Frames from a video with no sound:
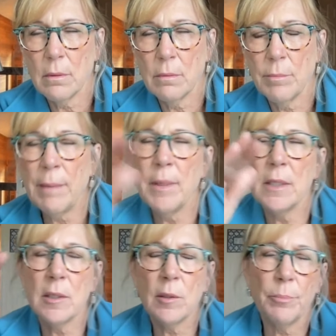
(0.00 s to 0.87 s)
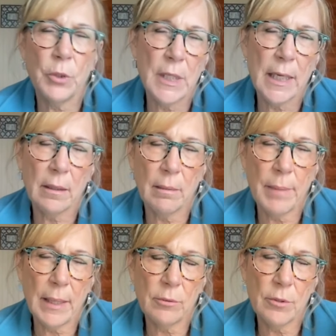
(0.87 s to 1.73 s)
Maybe it's to protect the
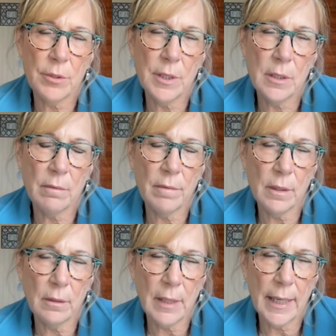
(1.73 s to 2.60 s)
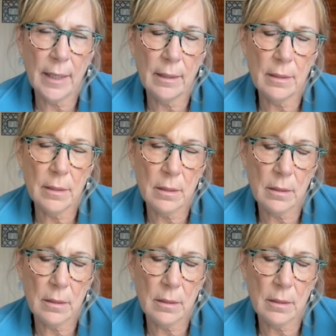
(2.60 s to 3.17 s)
boundaries of the land